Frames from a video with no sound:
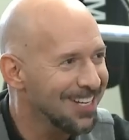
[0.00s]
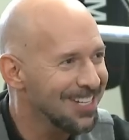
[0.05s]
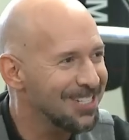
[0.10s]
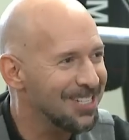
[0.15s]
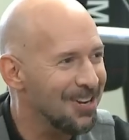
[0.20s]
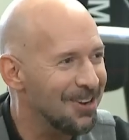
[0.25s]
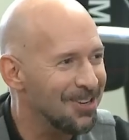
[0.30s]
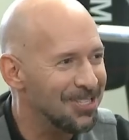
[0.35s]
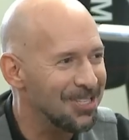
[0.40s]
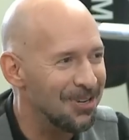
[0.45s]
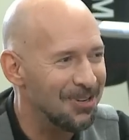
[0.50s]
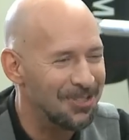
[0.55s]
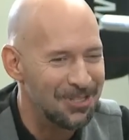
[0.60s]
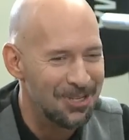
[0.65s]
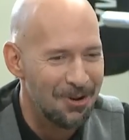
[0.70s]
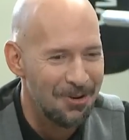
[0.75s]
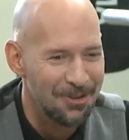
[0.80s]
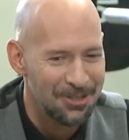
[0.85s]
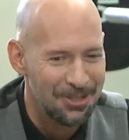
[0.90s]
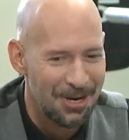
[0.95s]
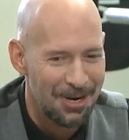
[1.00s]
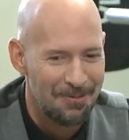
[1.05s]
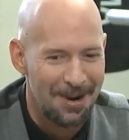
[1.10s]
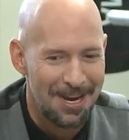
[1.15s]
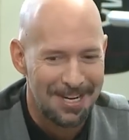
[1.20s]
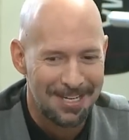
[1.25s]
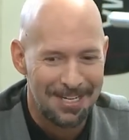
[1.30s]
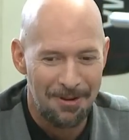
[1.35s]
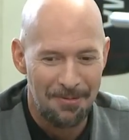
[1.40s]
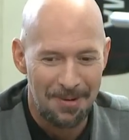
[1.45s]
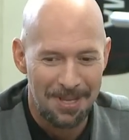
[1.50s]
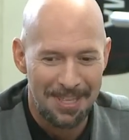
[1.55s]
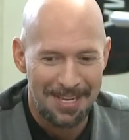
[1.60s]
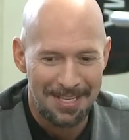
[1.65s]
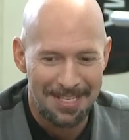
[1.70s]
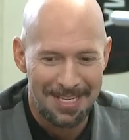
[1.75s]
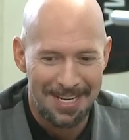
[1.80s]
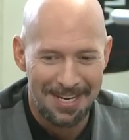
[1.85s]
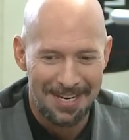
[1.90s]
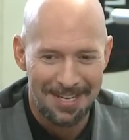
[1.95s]
So, so, so, so I write, you know, in,
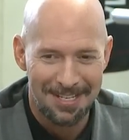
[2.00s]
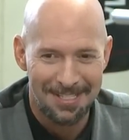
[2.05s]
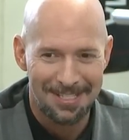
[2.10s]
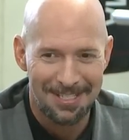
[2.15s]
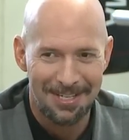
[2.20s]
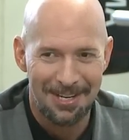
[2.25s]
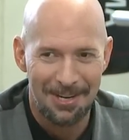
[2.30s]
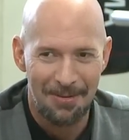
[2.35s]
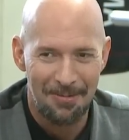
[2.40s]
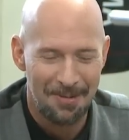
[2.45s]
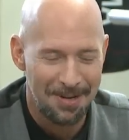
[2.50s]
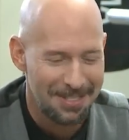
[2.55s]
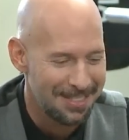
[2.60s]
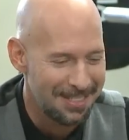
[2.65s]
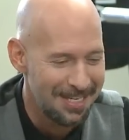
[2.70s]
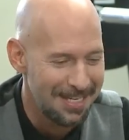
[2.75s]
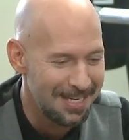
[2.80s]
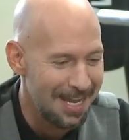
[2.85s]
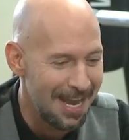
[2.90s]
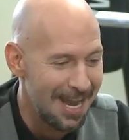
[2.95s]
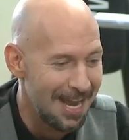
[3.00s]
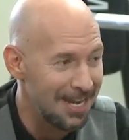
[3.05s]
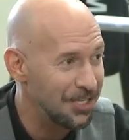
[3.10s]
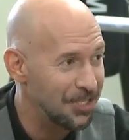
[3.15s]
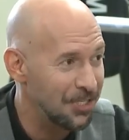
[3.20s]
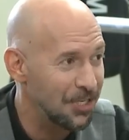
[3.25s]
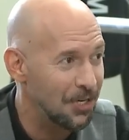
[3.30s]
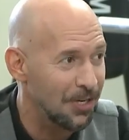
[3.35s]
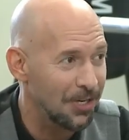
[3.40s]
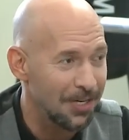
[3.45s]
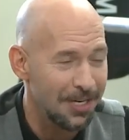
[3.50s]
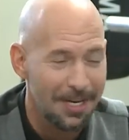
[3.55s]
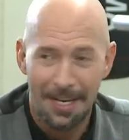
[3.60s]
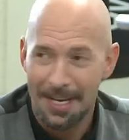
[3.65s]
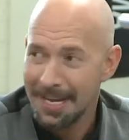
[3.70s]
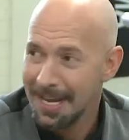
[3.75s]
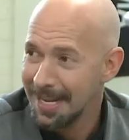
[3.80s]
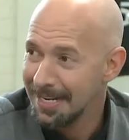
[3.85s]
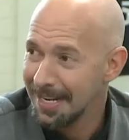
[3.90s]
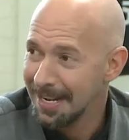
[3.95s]
in his, you know, TK shirt
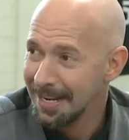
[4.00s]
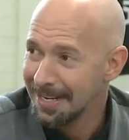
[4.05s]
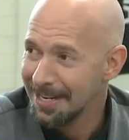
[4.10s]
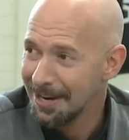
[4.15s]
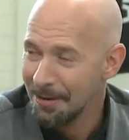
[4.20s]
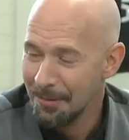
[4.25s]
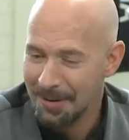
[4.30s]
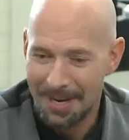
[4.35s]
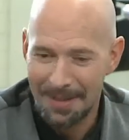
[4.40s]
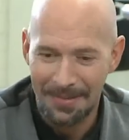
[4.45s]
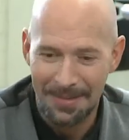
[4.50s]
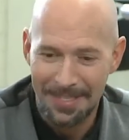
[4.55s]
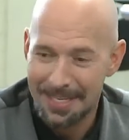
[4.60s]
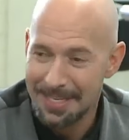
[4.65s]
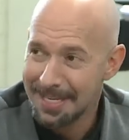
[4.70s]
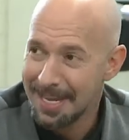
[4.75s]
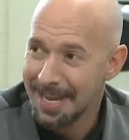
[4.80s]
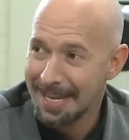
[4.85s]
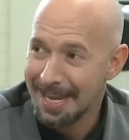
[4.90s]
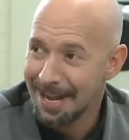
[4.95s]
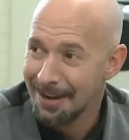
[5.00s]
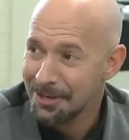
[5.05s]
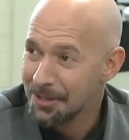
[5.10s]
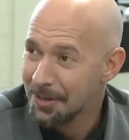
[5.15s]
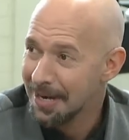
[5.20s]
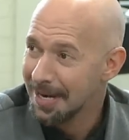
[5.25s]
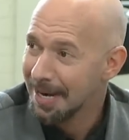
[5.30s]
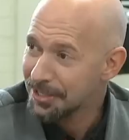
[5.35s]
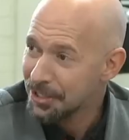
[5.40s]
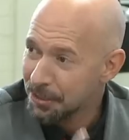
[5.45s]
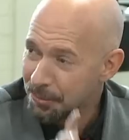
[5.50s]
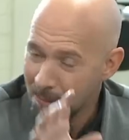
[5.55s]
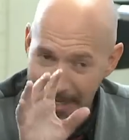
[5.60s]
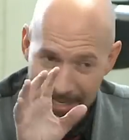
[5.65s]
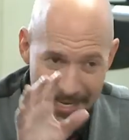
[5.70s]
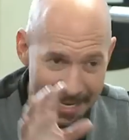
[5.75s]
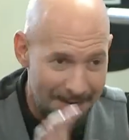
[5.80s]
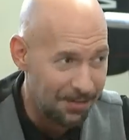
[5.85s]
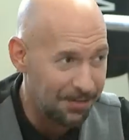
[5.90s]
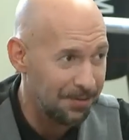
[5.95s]
yeah. and, you know, and on the TK couch and I just want
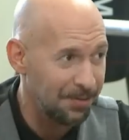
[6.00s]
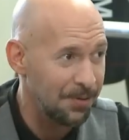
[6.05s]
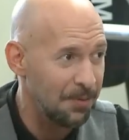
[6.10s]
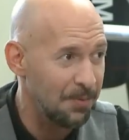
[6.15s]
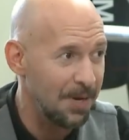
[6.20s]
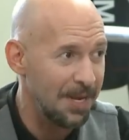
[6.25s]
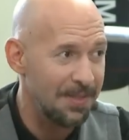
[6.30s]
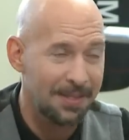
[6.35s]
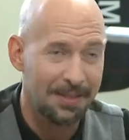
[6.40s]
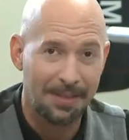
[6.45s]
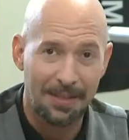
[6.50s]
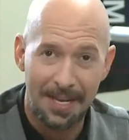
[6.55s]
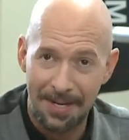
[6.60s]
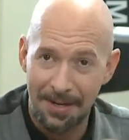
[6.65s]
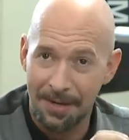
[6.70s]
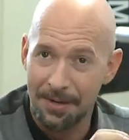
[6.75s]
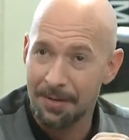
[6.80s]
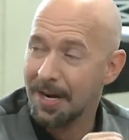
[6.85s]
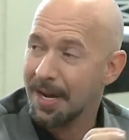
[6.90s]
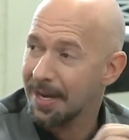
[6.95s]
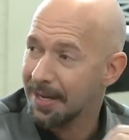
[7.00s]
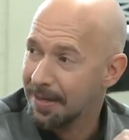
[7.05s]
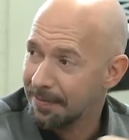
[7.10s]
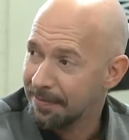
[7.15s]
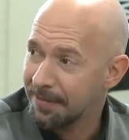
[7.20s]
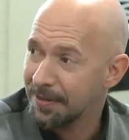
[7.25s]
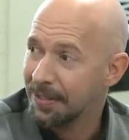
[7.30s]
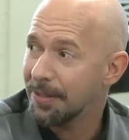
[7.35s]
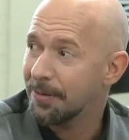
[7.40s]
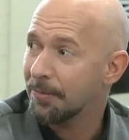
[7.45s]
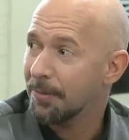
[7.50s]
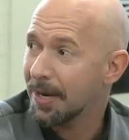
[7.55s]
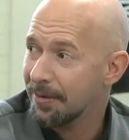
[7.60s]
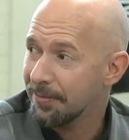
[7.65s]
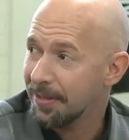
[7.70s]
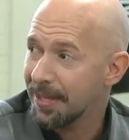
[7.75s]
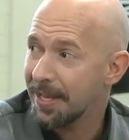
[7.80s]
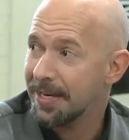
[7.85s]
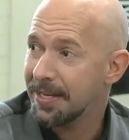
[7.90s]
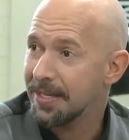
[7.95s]
to get it through. And yeah. then later I can fill in
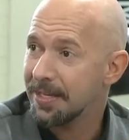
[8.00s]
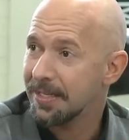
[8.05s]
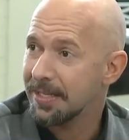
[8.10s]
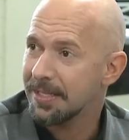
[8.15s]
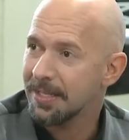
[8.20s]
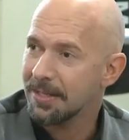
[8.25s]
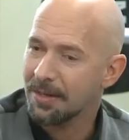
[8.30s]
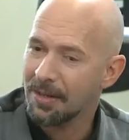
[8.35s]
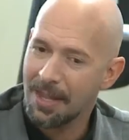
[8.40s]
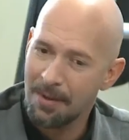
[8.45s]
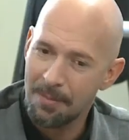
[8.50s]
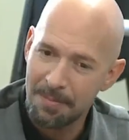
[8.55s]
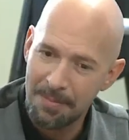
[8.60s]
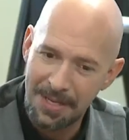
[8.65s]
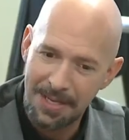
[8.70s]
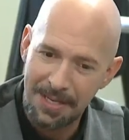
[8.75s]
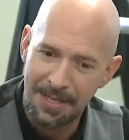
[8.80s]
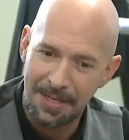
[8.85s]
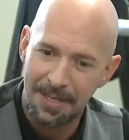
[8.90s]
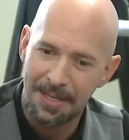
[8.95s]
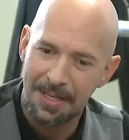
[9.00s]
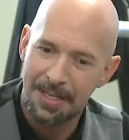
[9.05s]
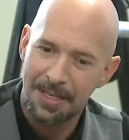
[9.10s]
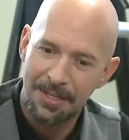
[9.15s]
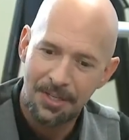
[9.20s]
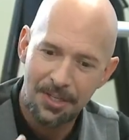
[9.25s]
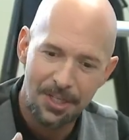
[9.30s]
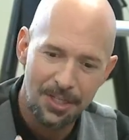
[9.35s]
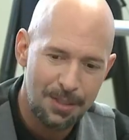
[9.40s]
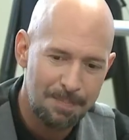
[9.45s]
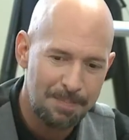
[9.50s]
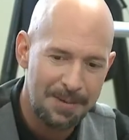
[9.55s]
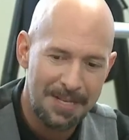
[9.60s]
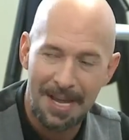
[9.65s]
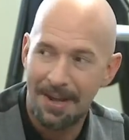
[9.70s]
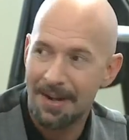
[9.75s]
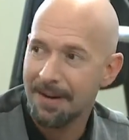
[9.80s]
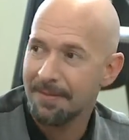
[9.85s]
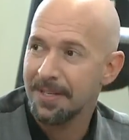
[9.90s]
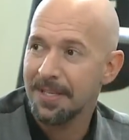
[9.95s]
whatever that is because it'll help me just spit
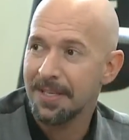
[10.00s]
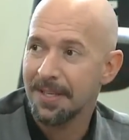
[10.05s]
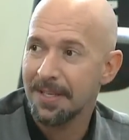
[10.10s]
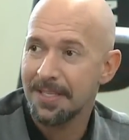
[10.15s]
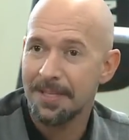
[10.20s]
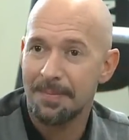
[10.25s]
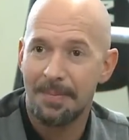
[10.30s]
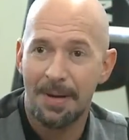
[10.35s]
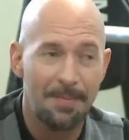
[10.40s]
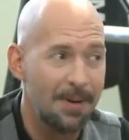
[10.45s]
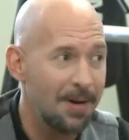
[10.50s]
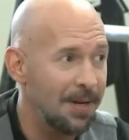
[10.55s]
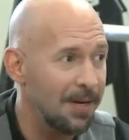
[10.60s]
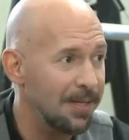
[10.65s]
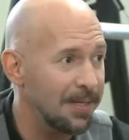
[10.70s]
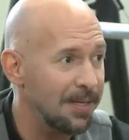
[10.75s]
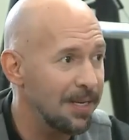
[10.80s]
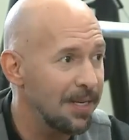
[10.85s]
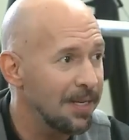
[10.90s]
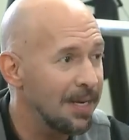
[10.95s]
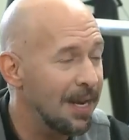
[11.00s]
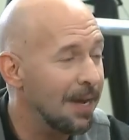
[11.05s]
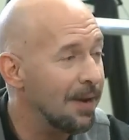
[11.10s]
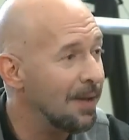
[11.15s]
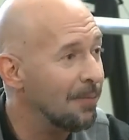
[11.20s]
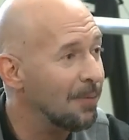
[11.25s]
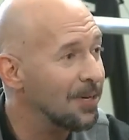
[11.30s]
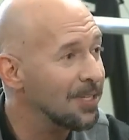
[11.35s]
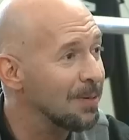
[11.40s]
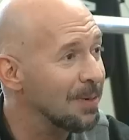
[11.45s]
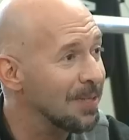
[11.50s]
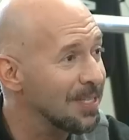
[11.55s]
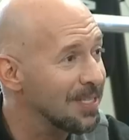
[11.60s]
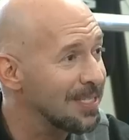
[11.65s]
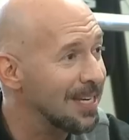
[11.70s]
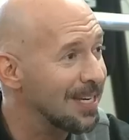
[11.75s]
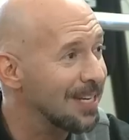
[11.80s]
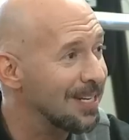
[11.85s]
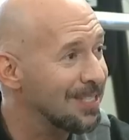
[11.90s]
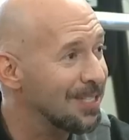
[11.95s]
out everything that's in my mind. I, I want to talk about the
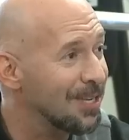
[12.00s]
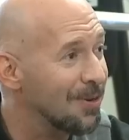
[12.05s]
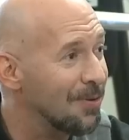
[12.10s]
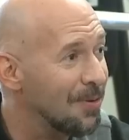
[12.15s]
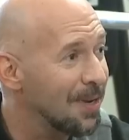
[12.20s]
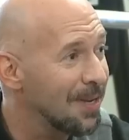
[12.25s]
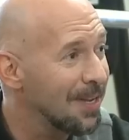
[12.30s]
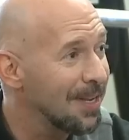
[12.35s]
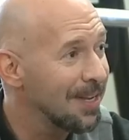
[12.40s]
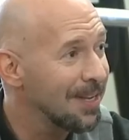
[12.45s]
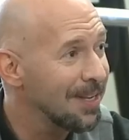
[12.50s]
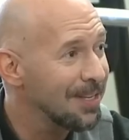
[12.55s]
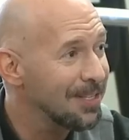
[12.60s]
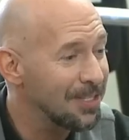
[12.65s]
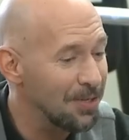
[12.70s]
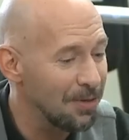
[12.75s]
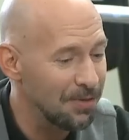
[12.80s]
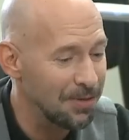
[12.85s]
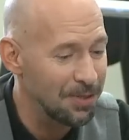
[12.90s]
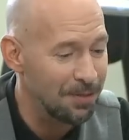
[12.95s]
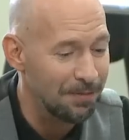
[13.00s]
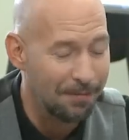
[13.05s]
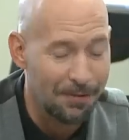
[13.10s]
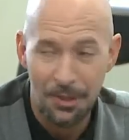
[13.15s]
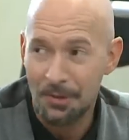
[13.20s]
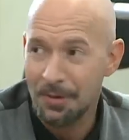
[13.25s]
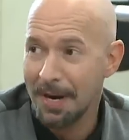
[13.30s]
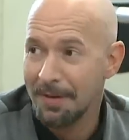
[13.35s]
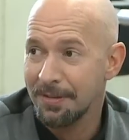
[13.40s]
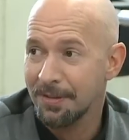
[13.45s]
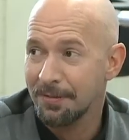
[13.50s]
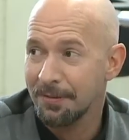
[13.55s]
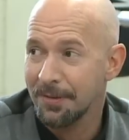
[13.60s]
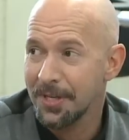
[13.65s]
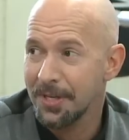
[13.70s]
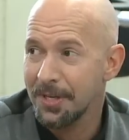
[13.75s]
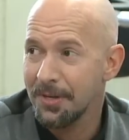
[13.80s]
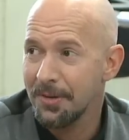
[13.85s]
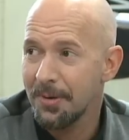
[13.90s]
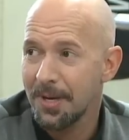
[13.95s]
second. So, yeah, so, yeah. so the first draft is for
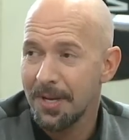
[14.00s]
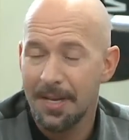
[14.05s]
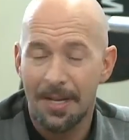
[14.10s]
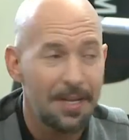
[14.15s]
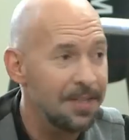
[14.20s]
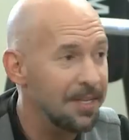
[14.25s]
you.